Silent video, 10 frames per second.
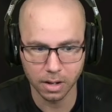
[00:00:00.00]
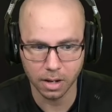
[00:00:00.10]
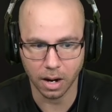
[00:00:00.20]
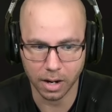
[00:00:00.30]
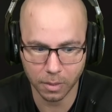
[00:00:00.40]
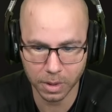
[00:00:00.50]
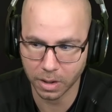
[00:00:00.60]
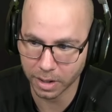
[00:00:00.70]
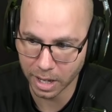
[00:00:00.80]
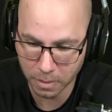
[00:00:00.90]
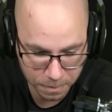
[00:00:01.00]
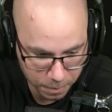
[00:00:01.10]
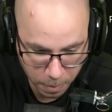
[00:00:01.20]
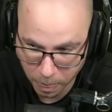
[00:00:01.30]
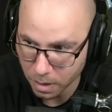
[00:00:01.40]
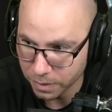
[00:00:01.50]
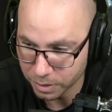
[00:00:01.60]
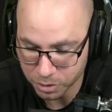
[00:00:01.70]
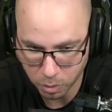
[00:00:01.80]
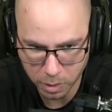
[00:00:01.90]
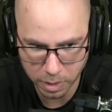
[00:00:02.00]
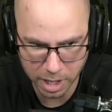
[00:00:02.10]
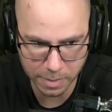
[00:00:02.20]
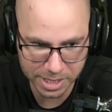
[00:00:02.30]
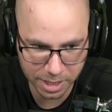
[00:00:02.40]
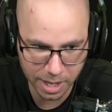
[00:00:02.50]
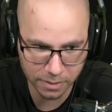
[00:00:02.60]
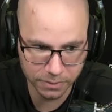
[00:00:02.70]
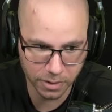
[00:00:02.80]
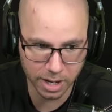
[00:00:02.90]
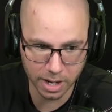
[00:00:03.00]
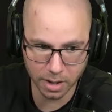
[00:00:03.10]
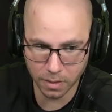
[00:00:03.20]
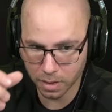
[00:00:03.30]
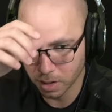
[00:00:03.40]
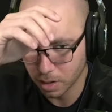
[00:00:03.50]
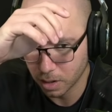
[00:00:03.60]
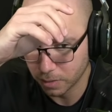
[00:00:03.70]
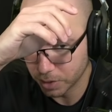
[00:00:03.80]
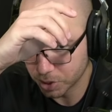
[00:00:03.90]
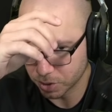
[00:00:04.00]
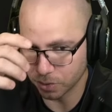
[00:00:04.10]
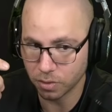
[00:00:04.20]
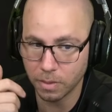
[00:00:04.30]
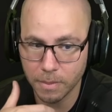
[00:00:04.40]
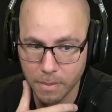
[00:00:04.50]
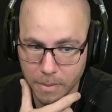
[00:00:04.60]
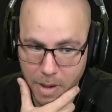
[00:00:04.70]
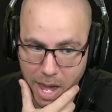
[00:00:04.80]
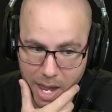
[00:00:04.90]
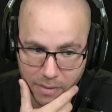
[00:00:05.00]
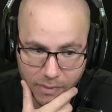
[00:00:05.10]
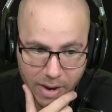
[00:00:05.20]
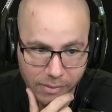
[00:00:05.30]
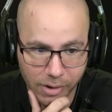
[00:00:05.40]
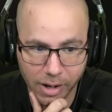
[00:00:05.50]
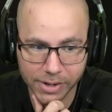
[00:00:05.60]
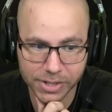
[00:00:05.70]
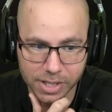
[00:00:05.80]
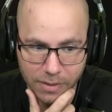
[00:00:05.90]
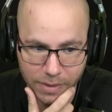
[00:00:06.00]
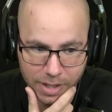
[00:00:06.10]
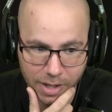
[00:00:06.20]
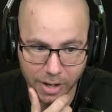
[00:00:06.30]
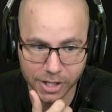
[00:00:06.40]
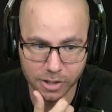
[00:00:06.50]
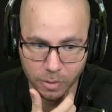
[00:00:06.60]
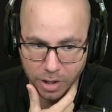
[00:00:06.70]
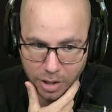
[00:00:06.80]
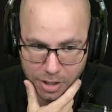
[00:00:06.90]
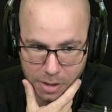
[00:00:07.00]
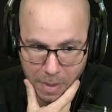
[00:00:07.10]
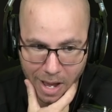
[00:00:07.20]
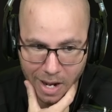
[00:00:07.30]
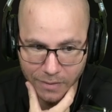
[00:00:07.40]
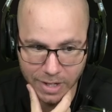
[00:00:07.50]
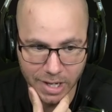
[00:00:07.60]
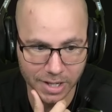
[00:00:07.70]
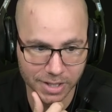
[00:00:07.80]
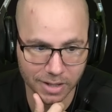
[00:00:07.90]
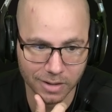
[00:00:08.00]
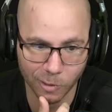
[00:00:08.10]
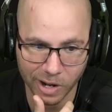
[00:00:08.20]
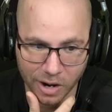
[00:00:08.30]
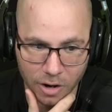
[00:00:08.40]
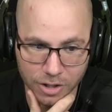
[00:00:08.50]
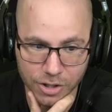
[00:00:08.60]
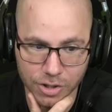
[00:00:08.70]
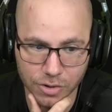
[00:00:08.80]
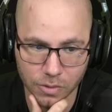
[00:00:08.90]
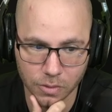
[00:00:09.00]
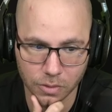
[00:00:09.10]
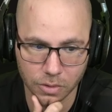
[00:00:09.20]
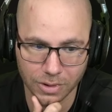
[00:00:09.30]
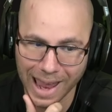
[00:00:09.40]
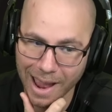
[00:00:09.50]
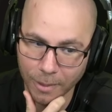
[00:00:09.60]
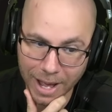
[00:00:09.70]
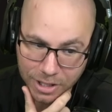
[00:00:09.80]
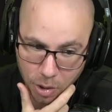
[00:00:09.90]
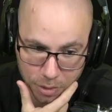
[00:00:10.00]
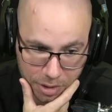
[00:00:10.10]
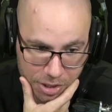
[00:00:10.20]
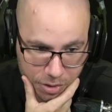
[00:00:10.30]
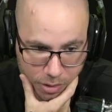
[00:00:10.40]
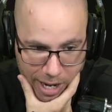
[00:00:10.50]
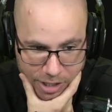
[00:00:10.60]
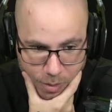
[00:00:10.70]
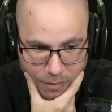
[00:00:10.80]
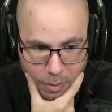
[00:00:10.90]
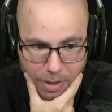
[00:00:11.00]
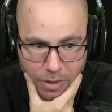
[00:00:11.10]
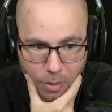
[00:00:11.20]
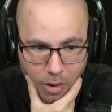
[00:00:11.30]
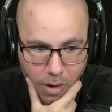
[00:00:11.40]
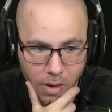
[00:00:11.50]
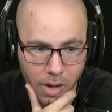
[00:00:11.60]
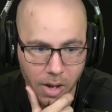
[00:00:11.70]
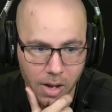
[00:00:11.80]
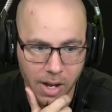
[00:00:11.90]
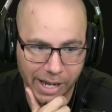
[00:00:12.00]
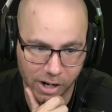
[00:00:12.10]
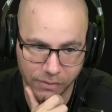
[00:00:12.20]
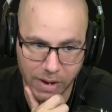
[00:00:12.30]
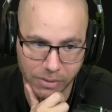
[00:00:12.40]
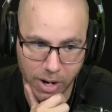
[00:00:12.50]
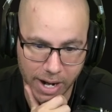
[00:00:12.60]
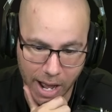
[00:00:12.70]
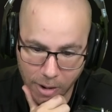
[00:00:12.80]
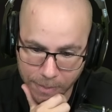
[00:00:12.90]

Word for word: right, here we are now. There are 21 enemies left right now. The circle may favor us. If it does, we're in a good spot. If it doesn't, we are screwed. We're not totally screwed, actually. We have a little bit of the wall in our favor right now.